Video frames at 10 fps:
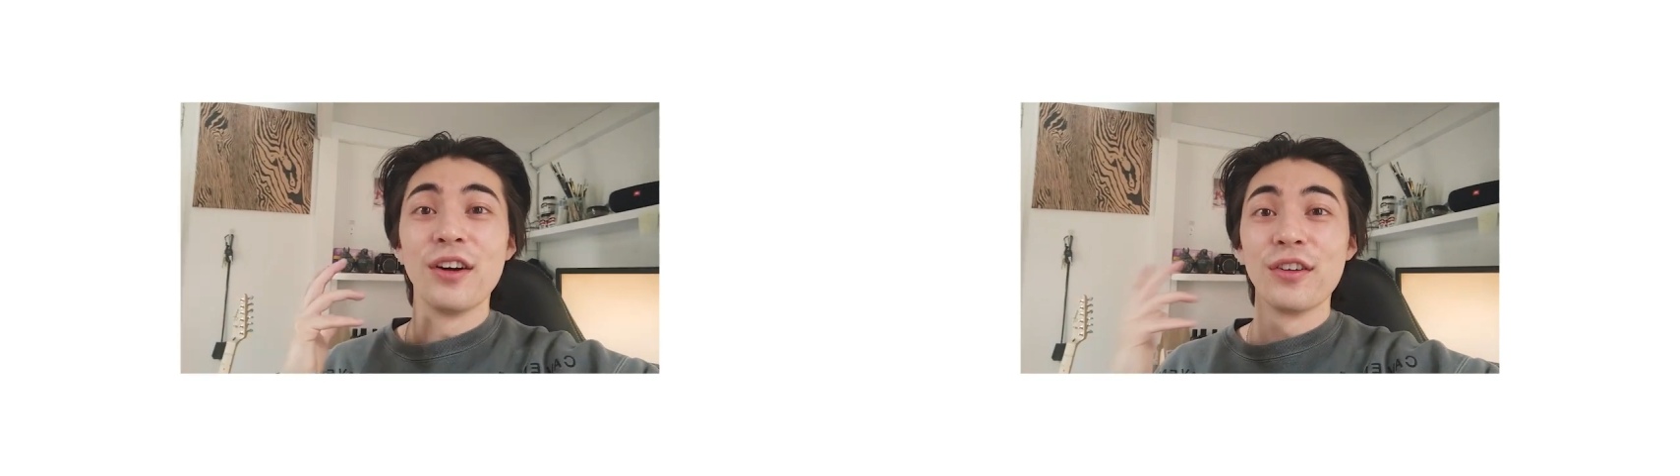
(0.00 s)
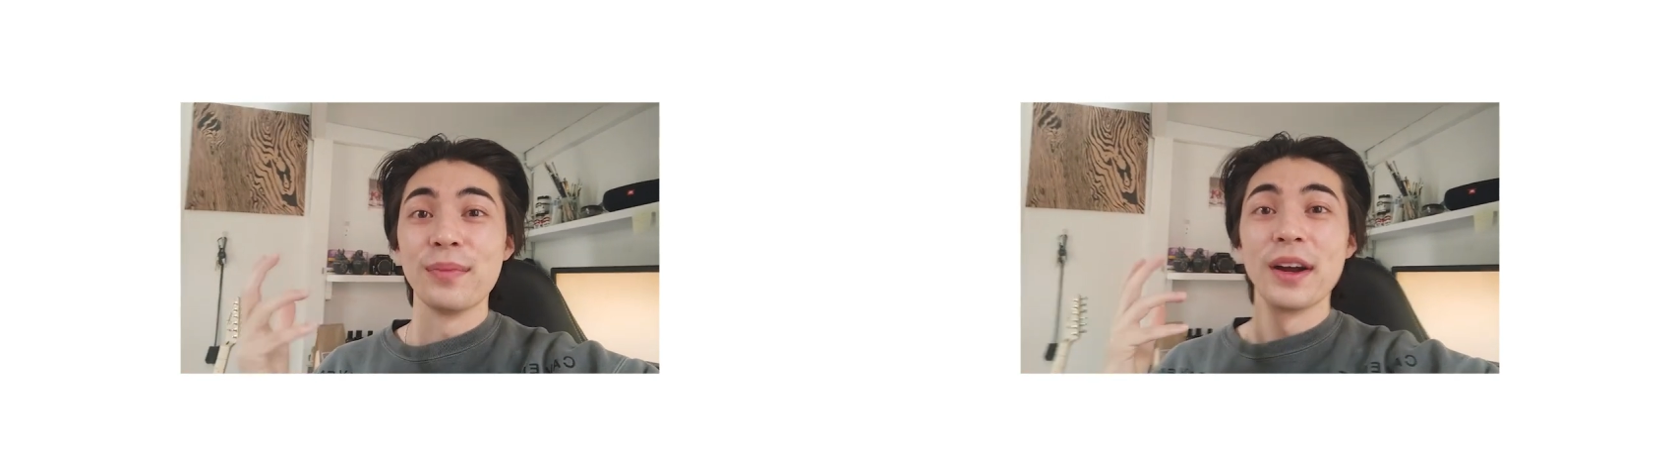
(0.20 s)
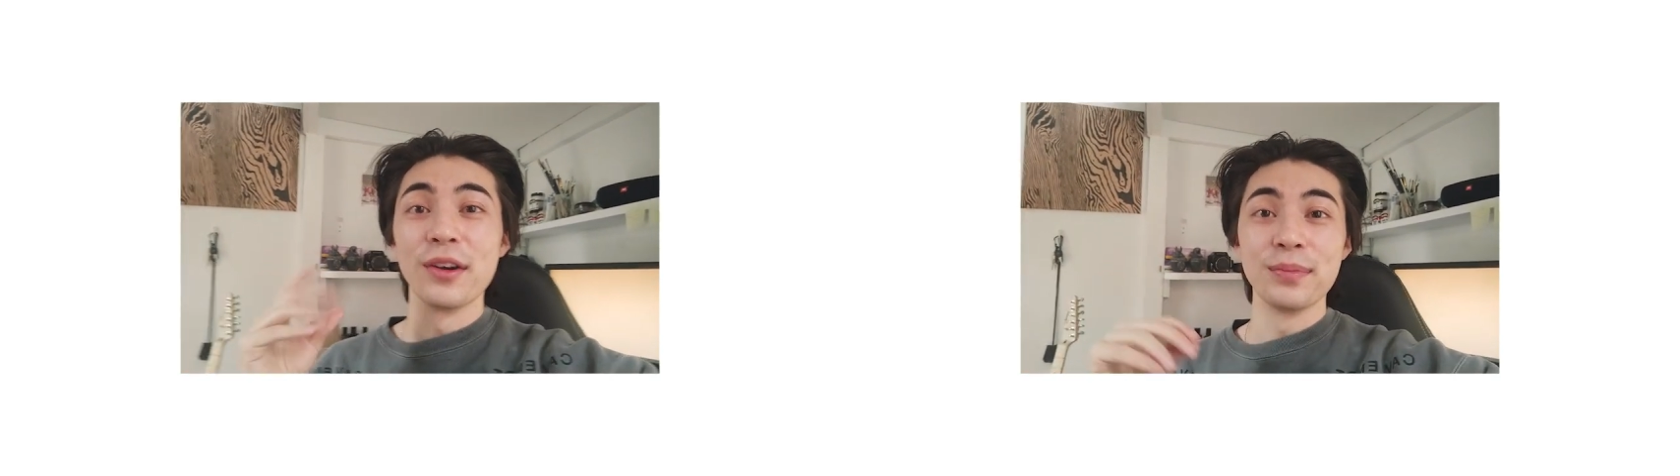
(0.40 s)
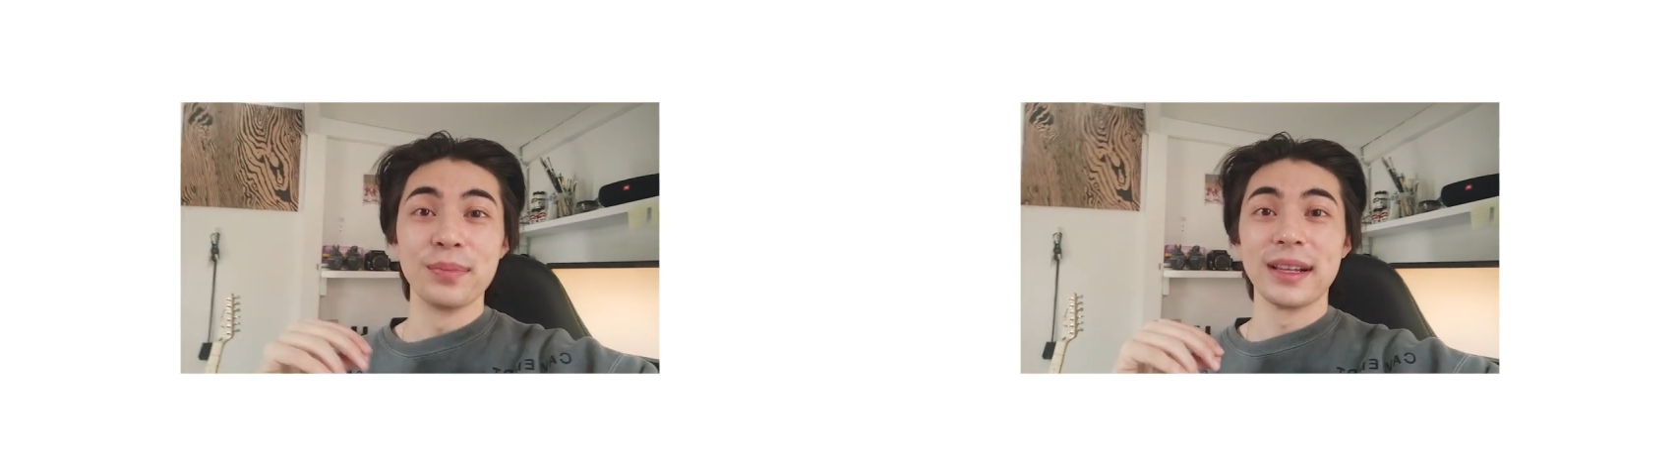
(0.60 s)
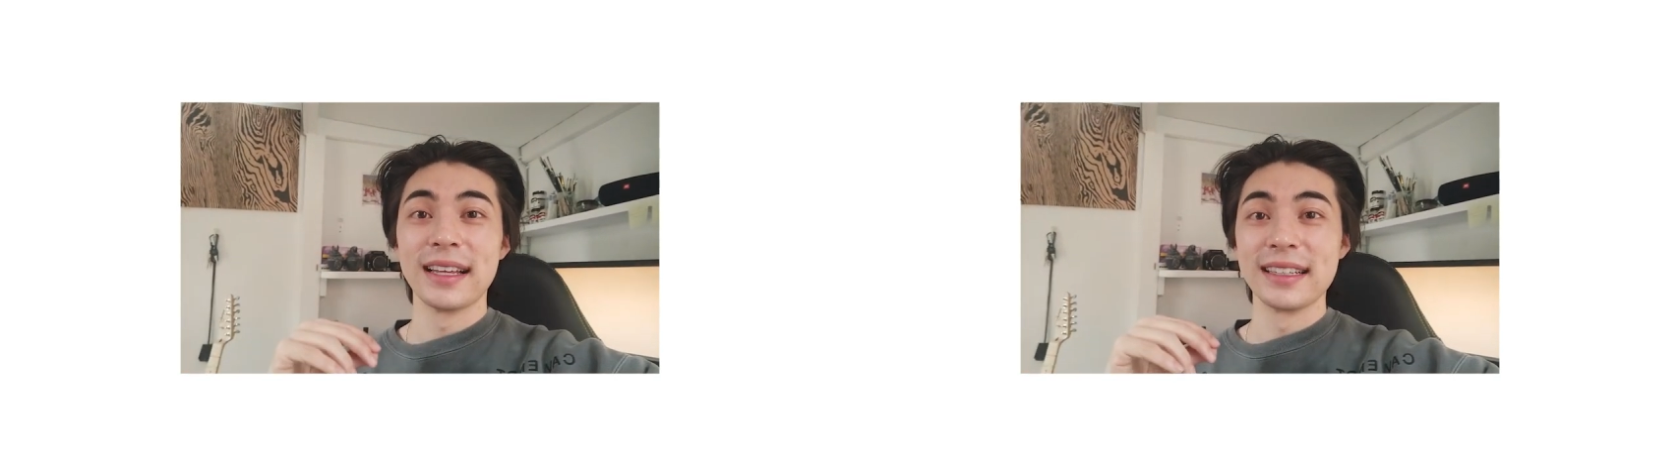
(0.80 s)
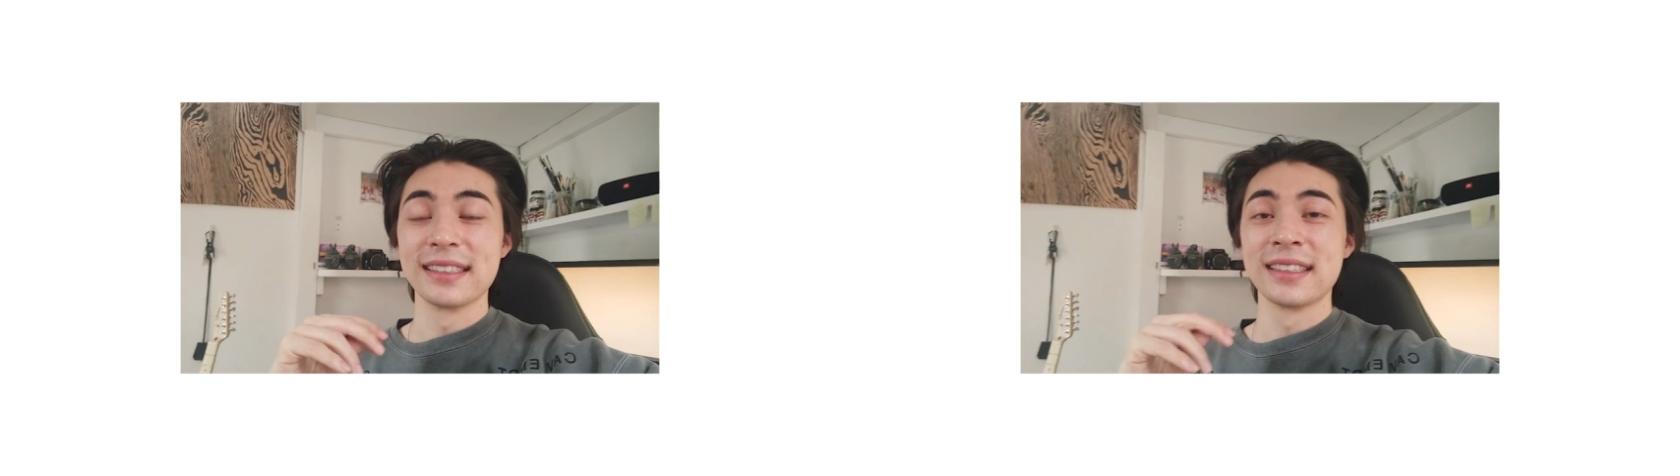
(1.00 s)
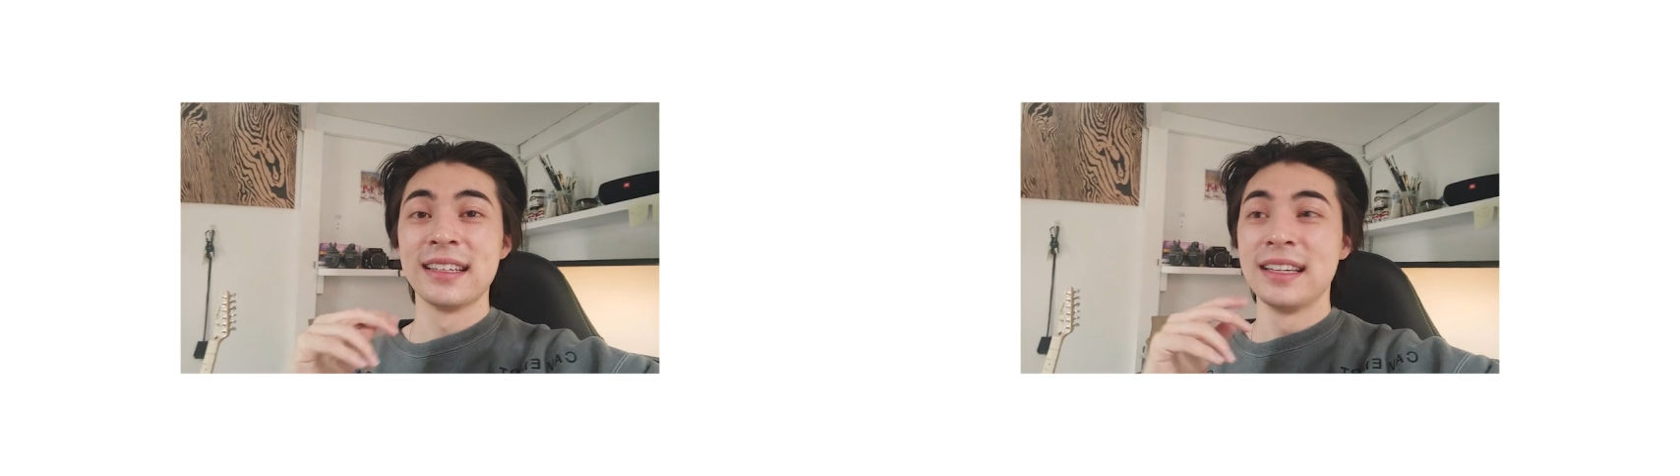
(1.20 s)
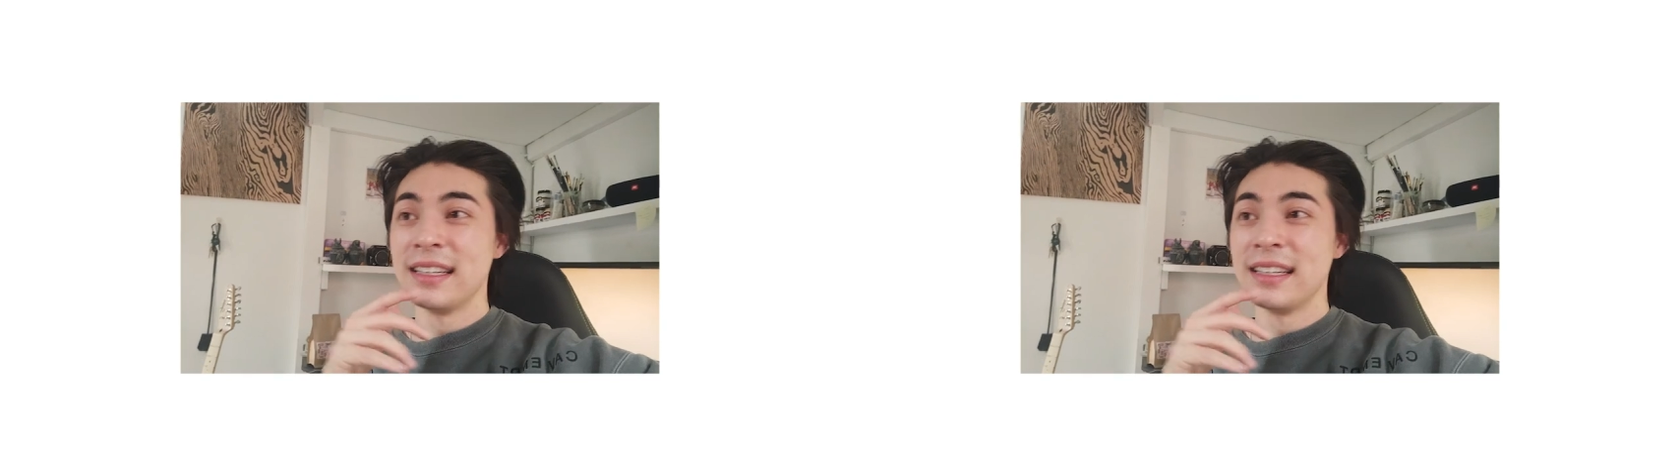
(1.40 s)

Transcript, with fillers: of my own place.